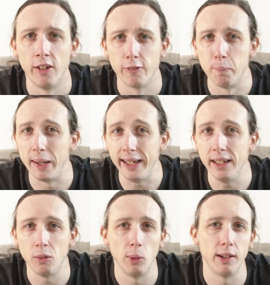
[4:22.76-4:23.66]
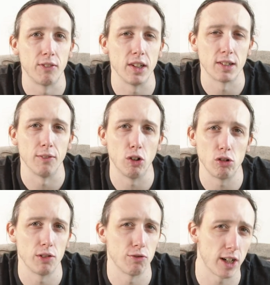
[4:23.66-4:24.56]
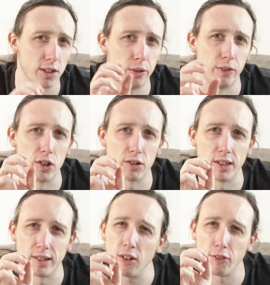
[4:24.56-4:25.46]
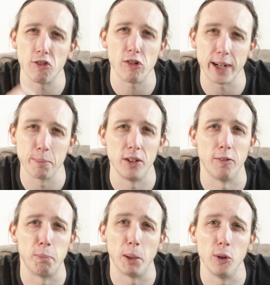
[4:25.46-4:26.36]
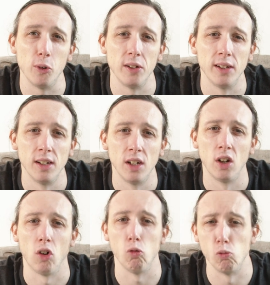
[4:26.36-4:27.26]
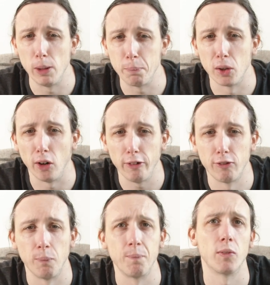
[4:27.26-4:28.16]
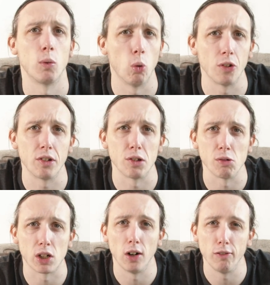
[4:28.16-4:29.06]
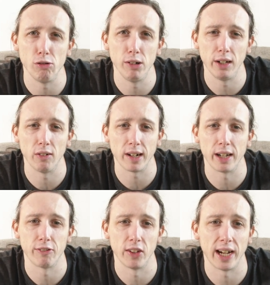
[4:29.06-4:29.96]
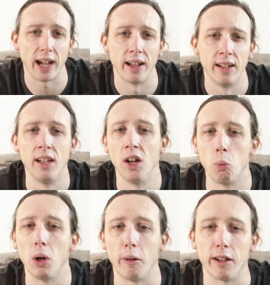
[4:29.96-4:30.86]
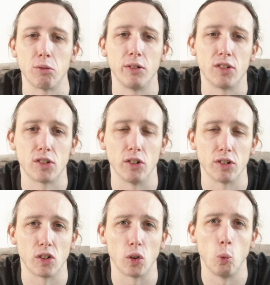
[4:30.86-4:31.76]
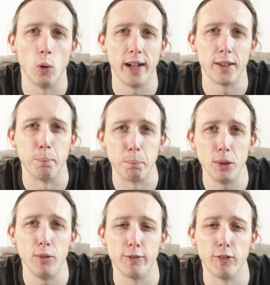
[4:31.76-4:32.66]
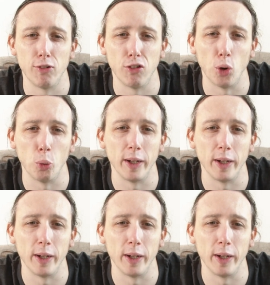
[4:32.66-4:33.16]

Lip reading: For me, with this avulsion fracture, with just this little fragment of bone ripped off, what does the recovery look like for that? Well, as we've discussed, I've got to wear the boot for 4